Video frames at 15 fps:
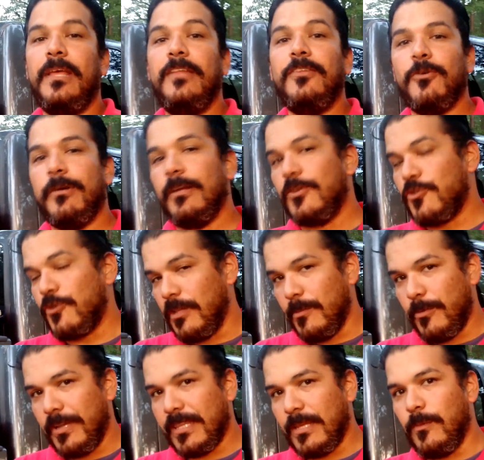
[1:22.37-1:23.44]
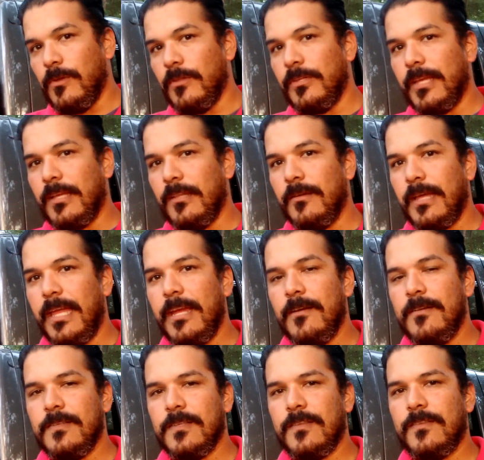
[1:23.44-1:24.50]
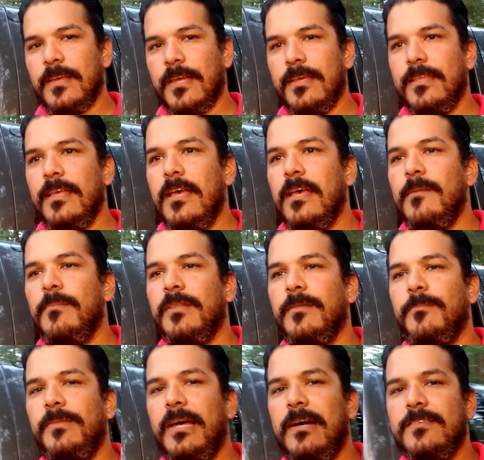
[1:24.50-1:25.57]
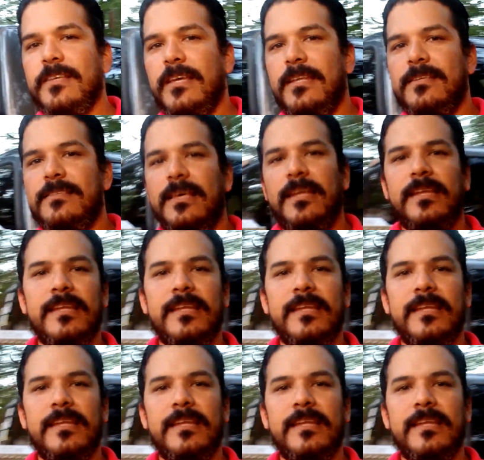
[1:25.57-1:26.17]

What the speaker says: integrated trailer brake that we'll take a look at here in just a second. But the downside is that